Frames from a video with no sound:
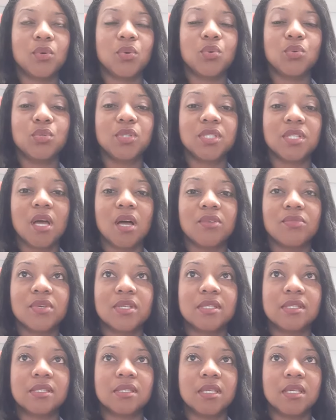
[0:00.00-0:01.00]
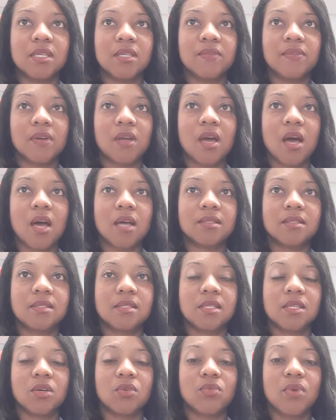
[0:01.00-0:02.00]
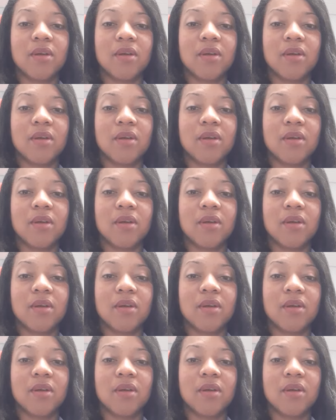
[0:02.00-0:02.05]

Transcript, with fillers: Who shall receive God's seal?